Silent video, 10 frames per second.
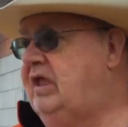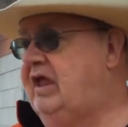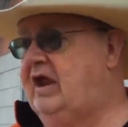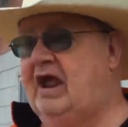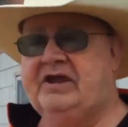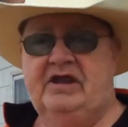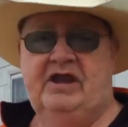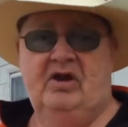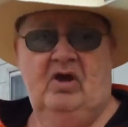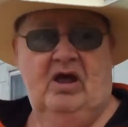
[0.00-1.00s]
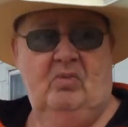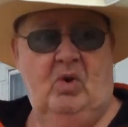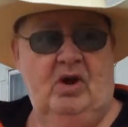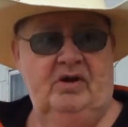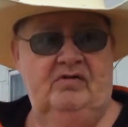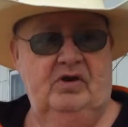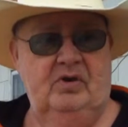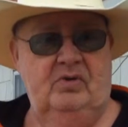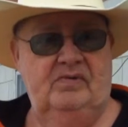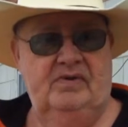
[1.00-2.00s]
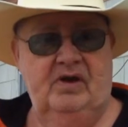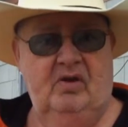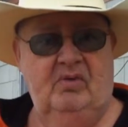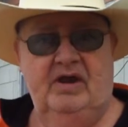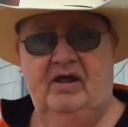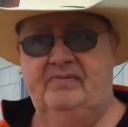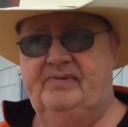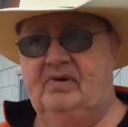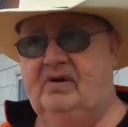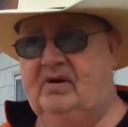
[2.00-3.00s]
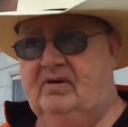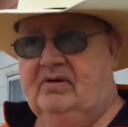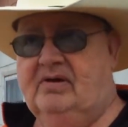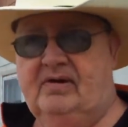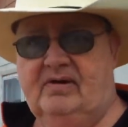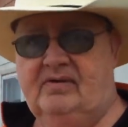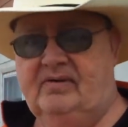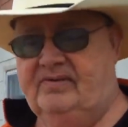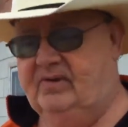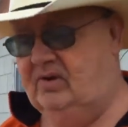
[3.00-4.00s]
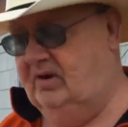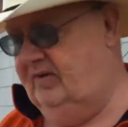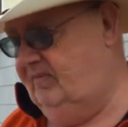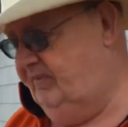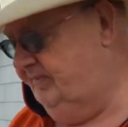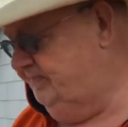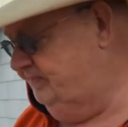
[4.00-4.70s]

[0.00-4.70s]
And I can eat all I want of those, you know, without hurting the sugar level.